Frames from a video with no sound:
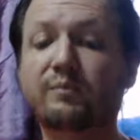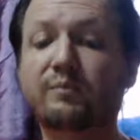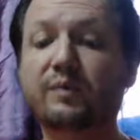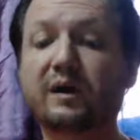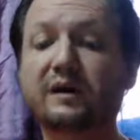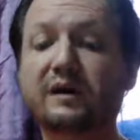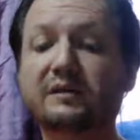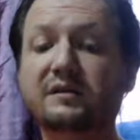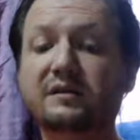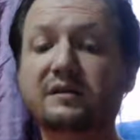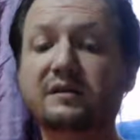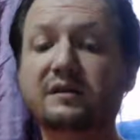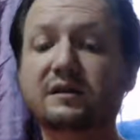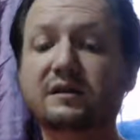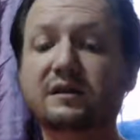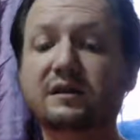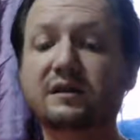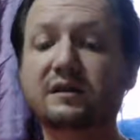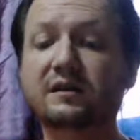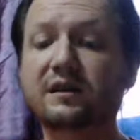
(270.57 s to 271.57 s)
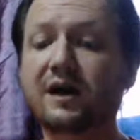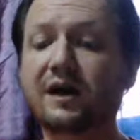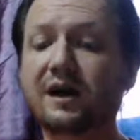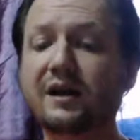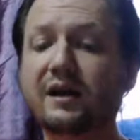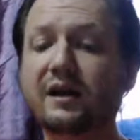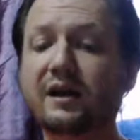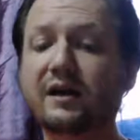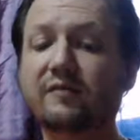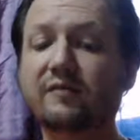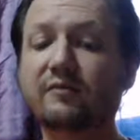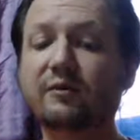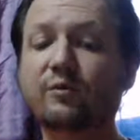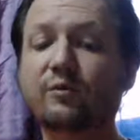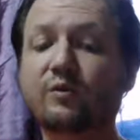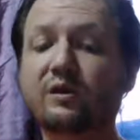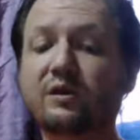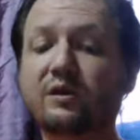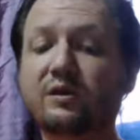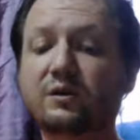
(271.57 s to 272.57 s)
But not
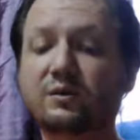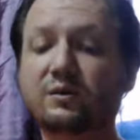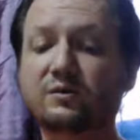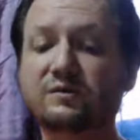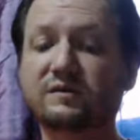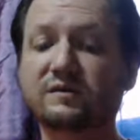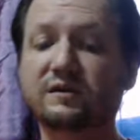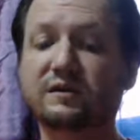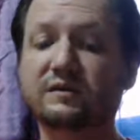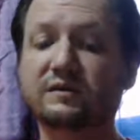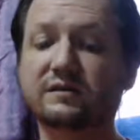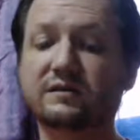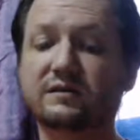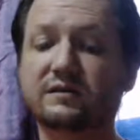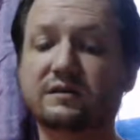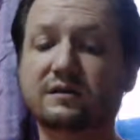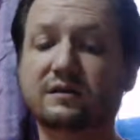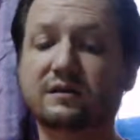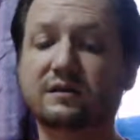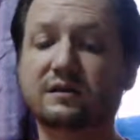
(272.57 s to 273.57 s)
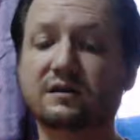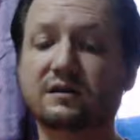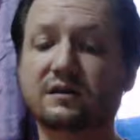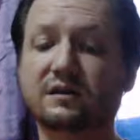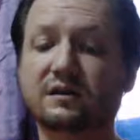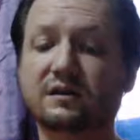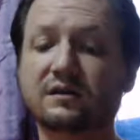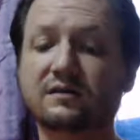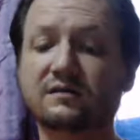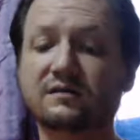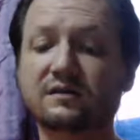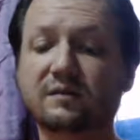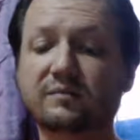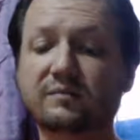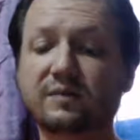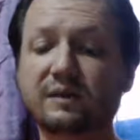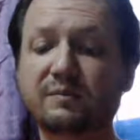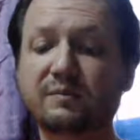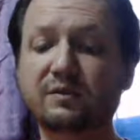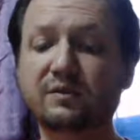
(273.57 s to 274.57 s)
everyone knows this. Some
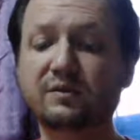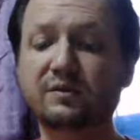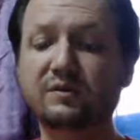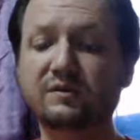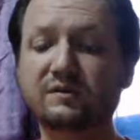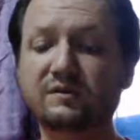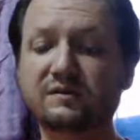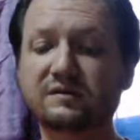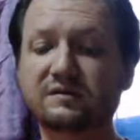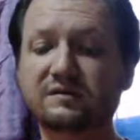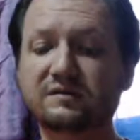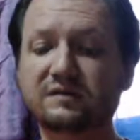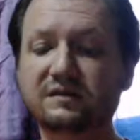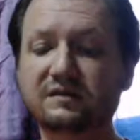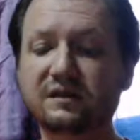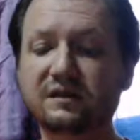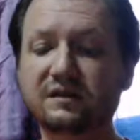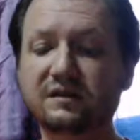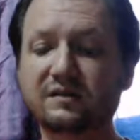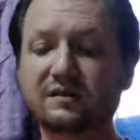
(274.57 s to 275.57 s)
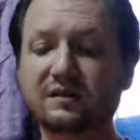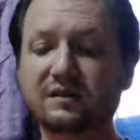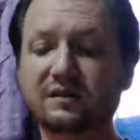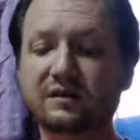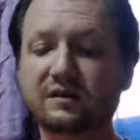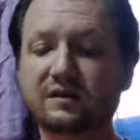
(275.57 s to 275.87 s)
people still